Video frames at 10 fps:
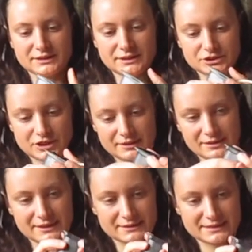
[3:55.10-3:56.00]
going to
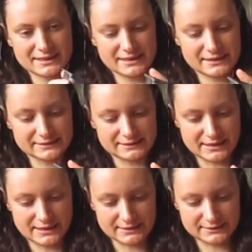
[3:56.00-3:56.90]
gently tease
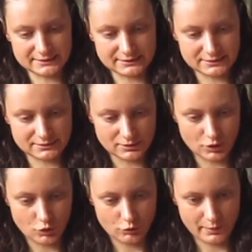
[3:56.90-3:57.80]
this
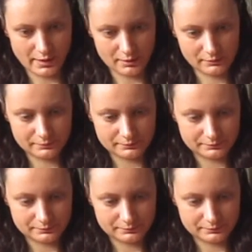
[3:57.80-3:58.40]
open.